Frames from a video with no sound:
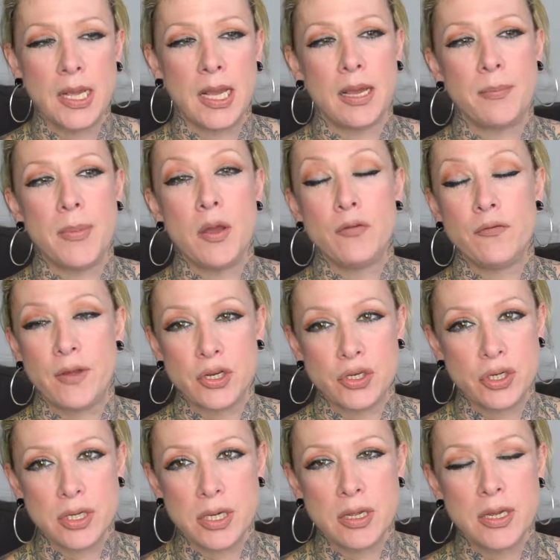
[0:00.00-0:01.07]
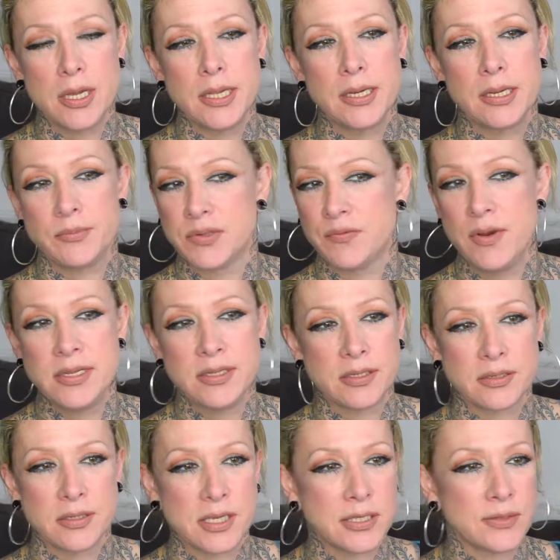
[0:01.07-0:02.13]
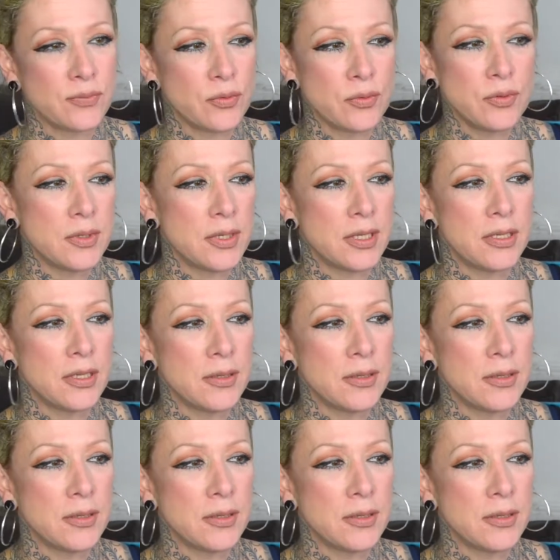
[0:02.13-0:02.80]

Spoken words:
had my own fashion line. It was very successful.